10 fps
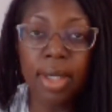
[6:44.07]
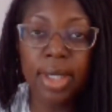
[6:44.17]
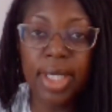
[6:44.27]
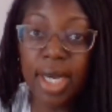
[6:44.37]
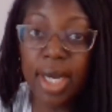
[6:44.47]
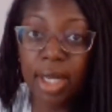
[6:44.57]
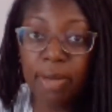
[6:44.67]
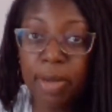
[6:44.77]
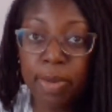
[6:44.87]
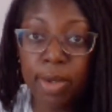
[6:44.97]
Yeah, a lot
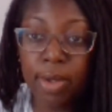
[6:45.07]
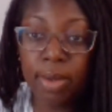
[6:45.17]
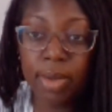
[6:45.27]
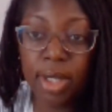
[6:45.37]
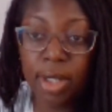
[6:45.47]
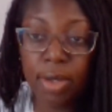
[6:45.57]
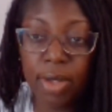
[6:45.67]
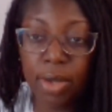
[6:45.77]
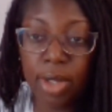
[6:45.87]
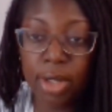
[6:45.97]
of people didn't know
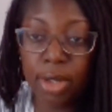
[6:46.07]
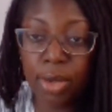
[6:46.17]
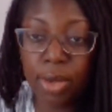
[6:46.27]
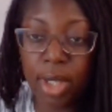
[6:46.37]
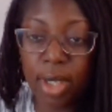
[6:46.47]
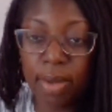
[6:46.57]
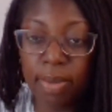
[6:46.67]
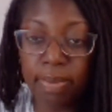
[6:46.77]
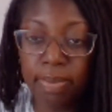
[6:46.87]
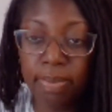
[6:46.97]
that you could do,
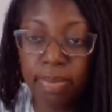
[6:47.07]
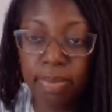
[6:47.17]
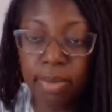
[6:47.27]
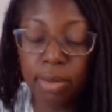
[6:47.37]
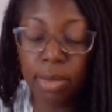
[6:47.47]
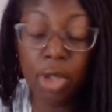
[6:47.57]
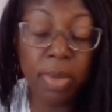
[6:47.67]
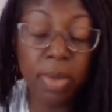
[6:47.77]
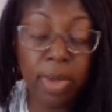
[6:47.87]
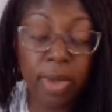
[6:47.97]
you can
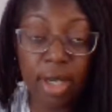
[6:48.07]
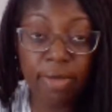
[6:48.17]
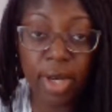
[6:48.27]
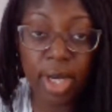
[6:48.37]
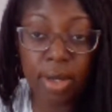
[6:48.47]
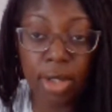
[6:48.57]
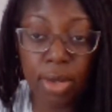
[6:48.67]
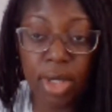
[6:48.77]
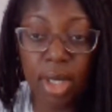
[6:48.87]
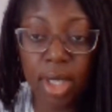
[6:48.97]
make PDF files
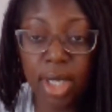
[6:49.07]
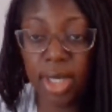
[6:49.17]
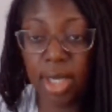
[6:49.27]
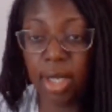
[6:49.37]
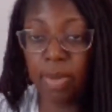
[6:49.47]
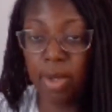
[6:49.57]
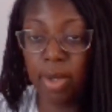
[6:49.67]
using Inkscape.